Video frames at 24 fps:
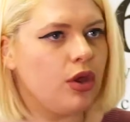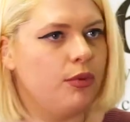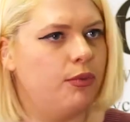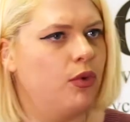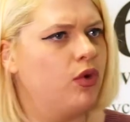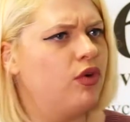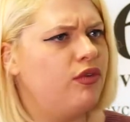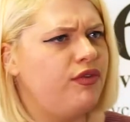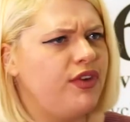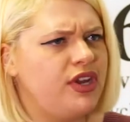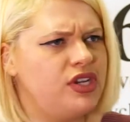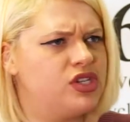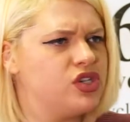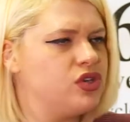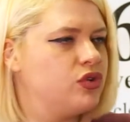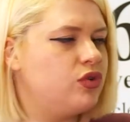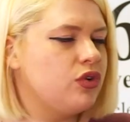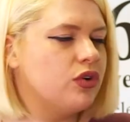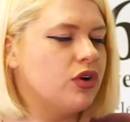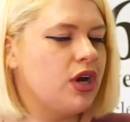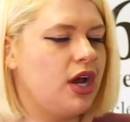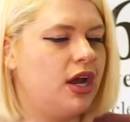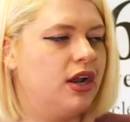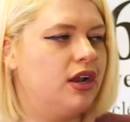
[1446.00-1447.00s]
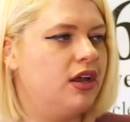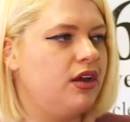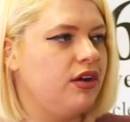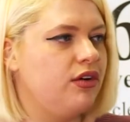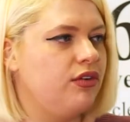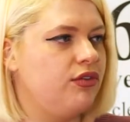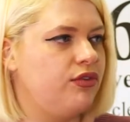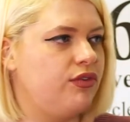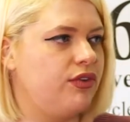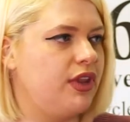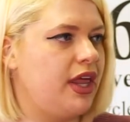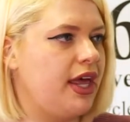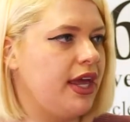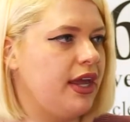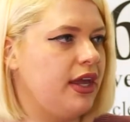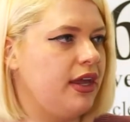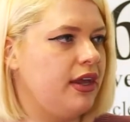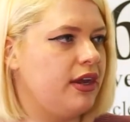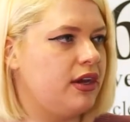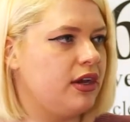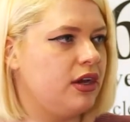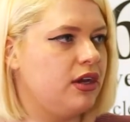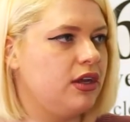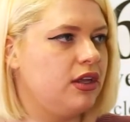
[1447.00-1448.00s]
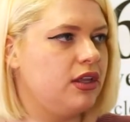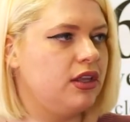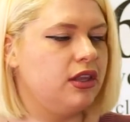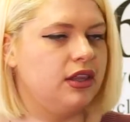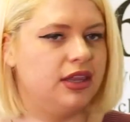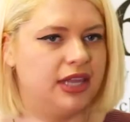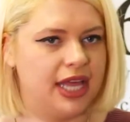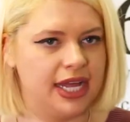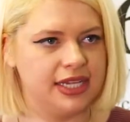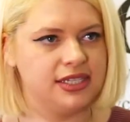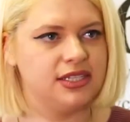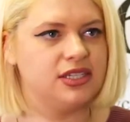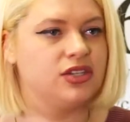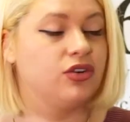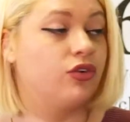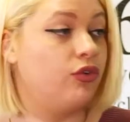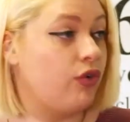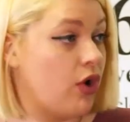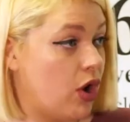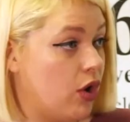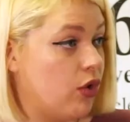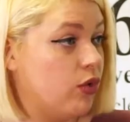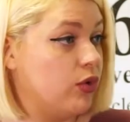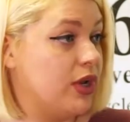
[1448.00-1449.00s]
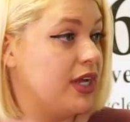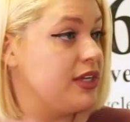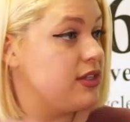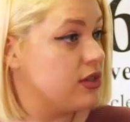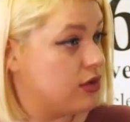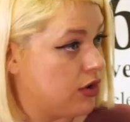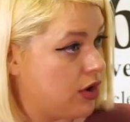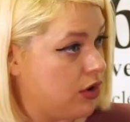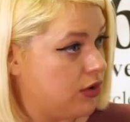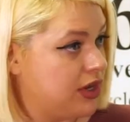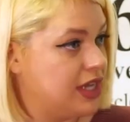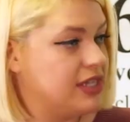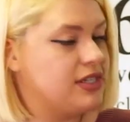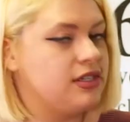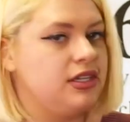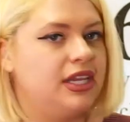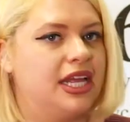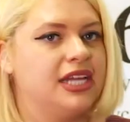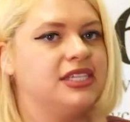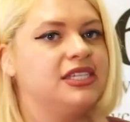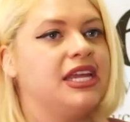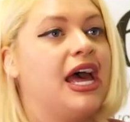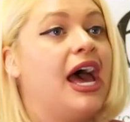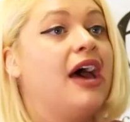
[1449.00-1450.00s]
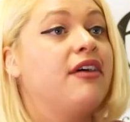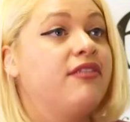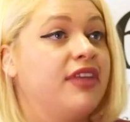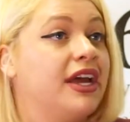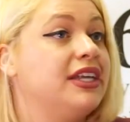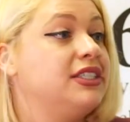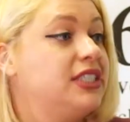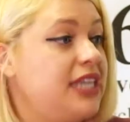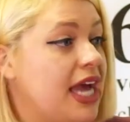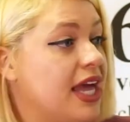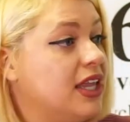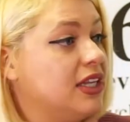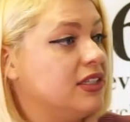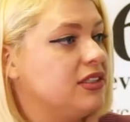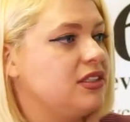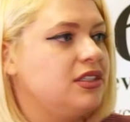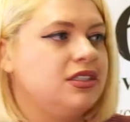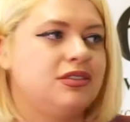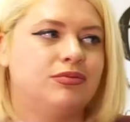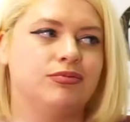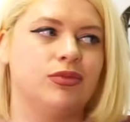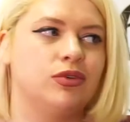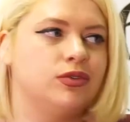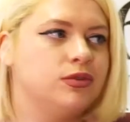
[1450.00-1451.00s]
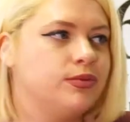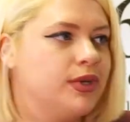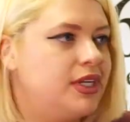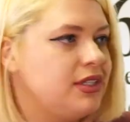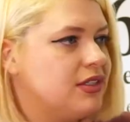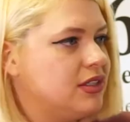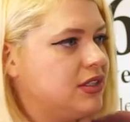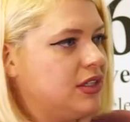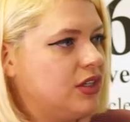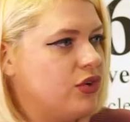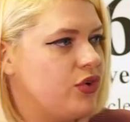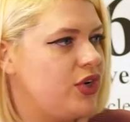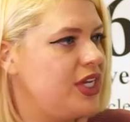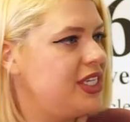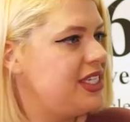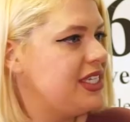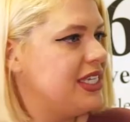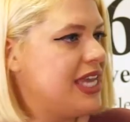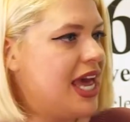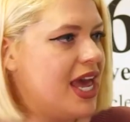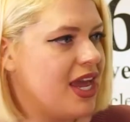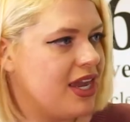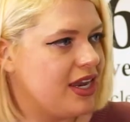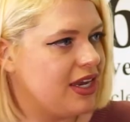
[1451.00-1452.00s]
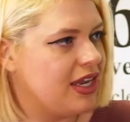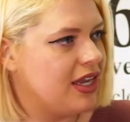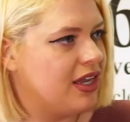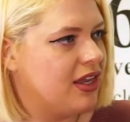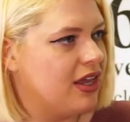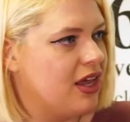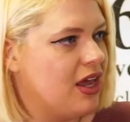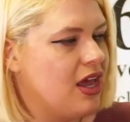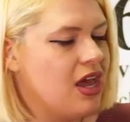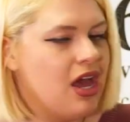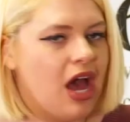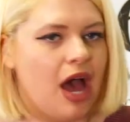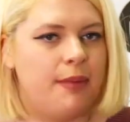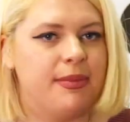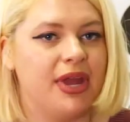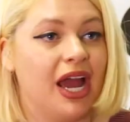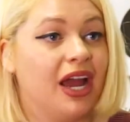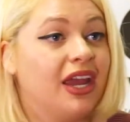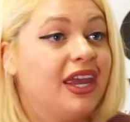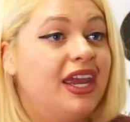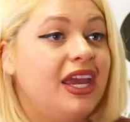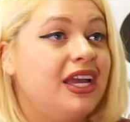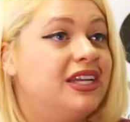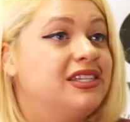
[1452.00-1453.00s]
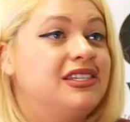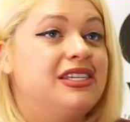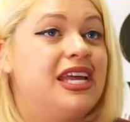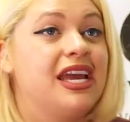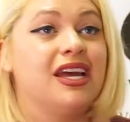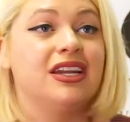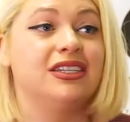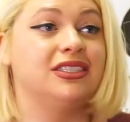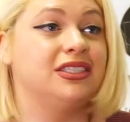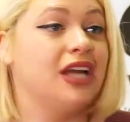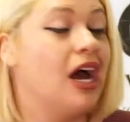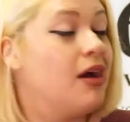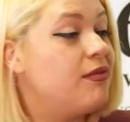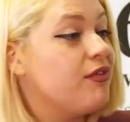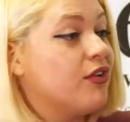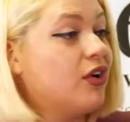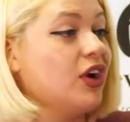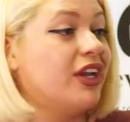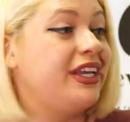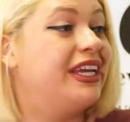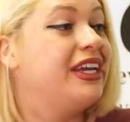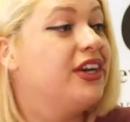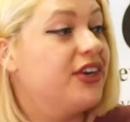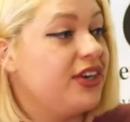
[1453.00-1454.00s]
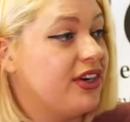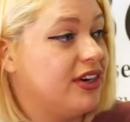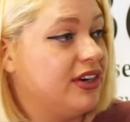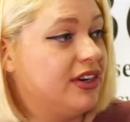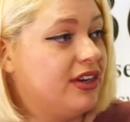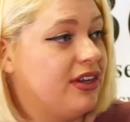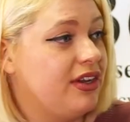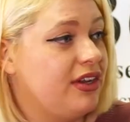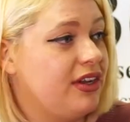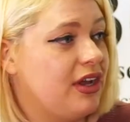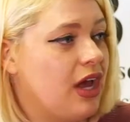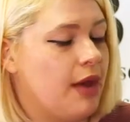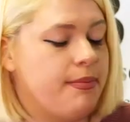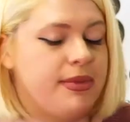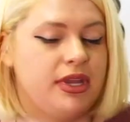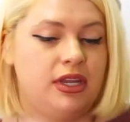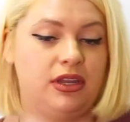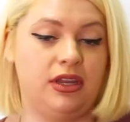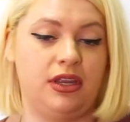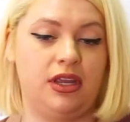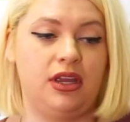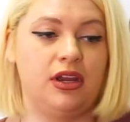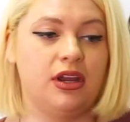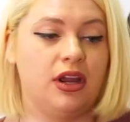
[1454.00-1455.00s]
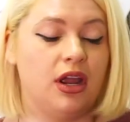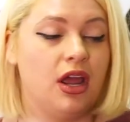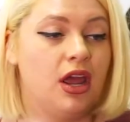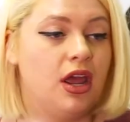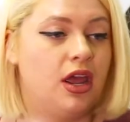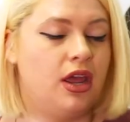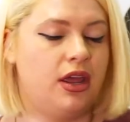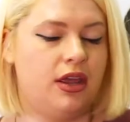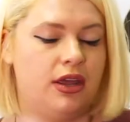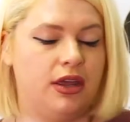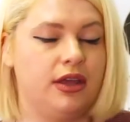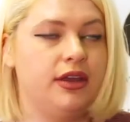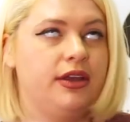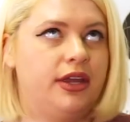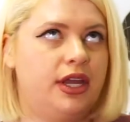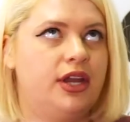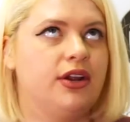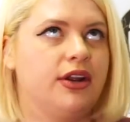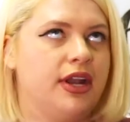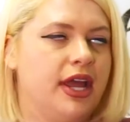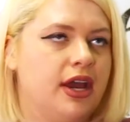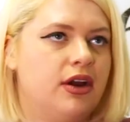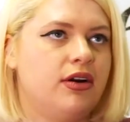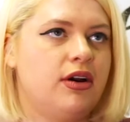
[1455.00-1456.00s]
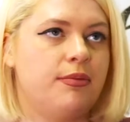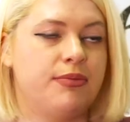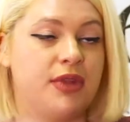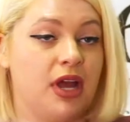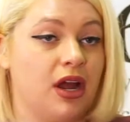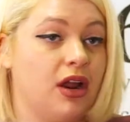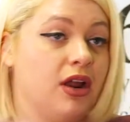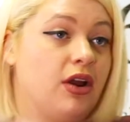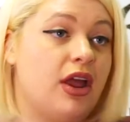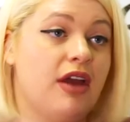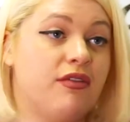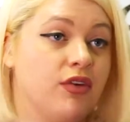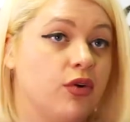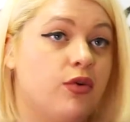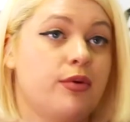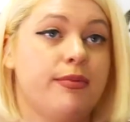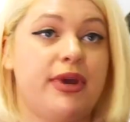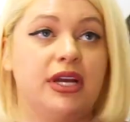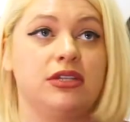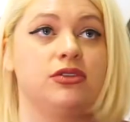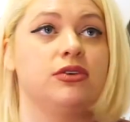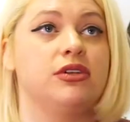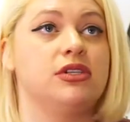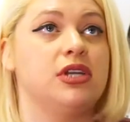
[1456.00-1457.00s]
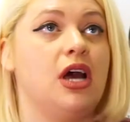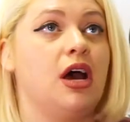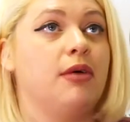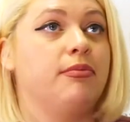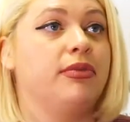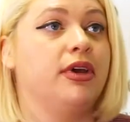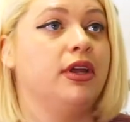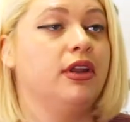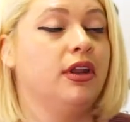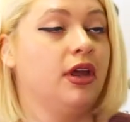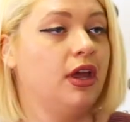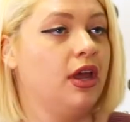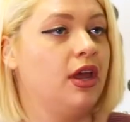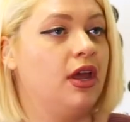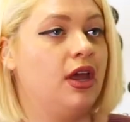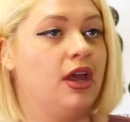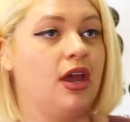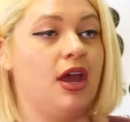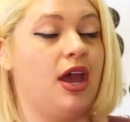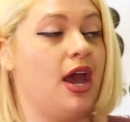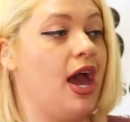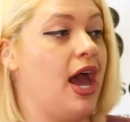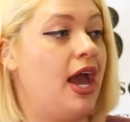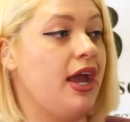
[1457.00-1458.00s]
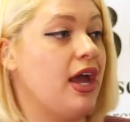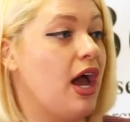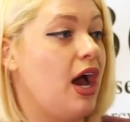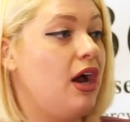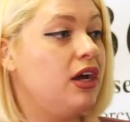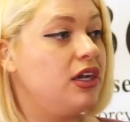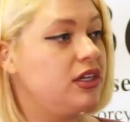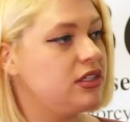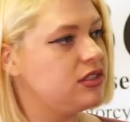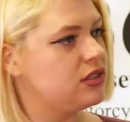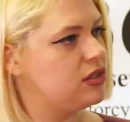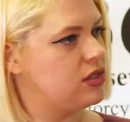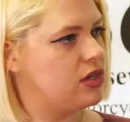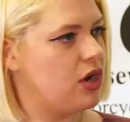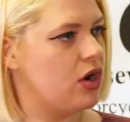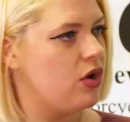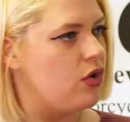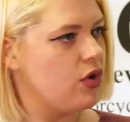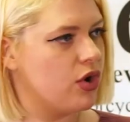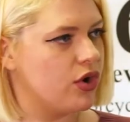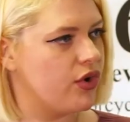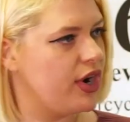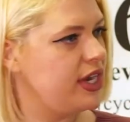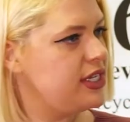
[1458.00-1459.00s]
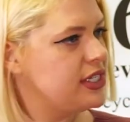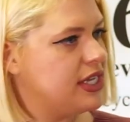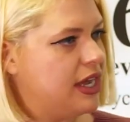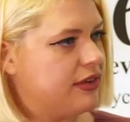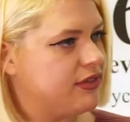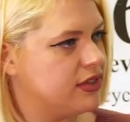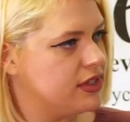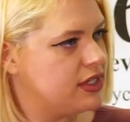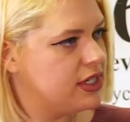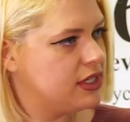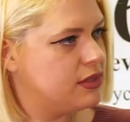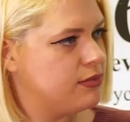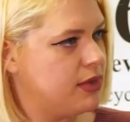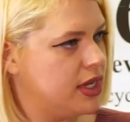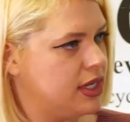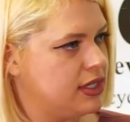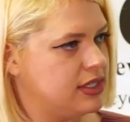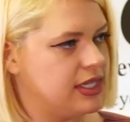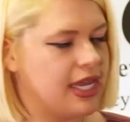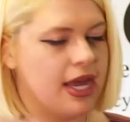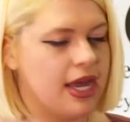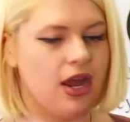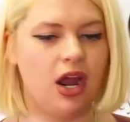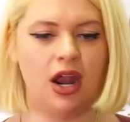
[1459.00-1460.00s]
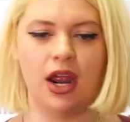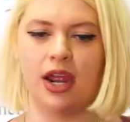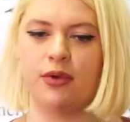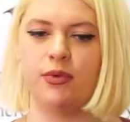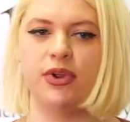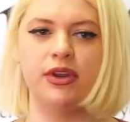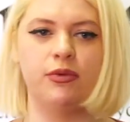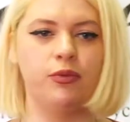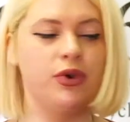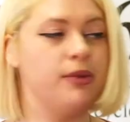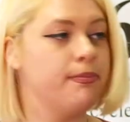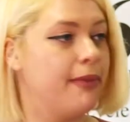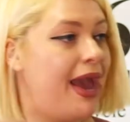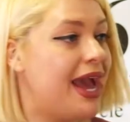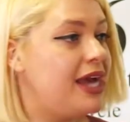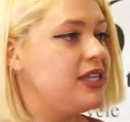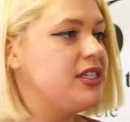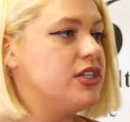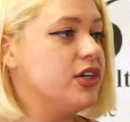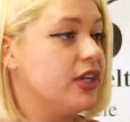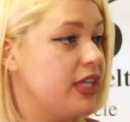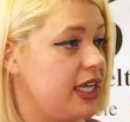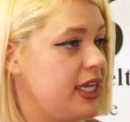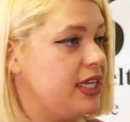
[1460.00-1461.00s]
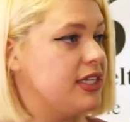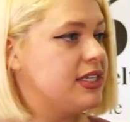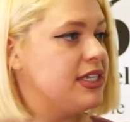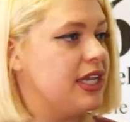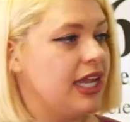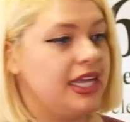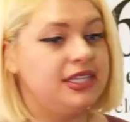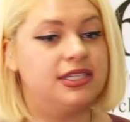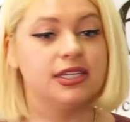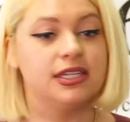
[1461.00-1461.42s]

motivational kind of like, let's grow. Let's have that challenge, because most places you get stagnant. I can't stay at a job for a year. I mean, here now, I'm not ever going back to a job, but I start going crazy after 6 months. Like, all right, we mastered this. What's